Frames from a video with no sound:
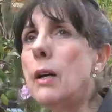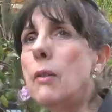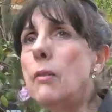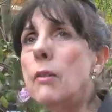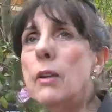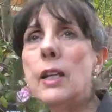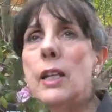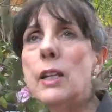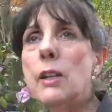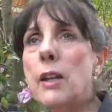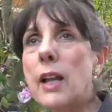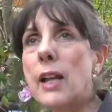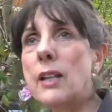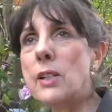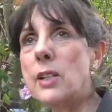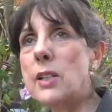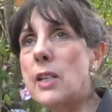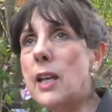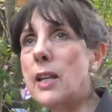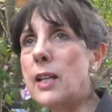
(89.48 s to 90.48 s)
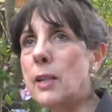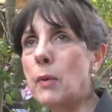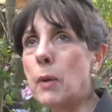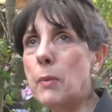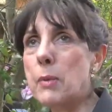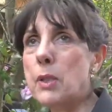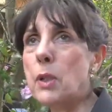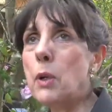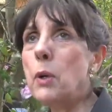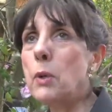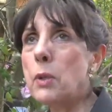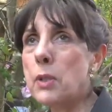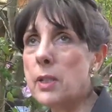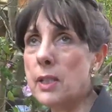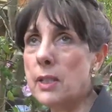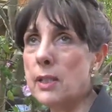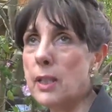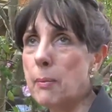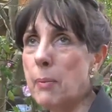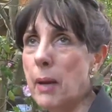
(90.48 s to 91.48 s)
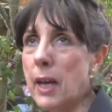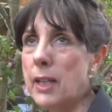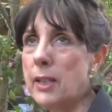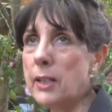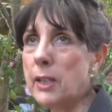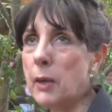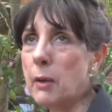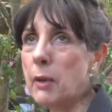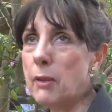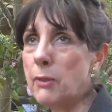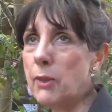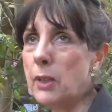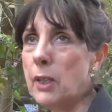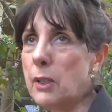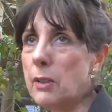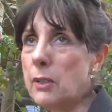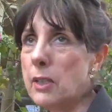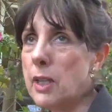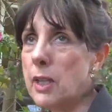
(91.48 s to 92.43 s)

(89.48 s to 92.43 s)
really not understanding what was causing their pain to go on for a long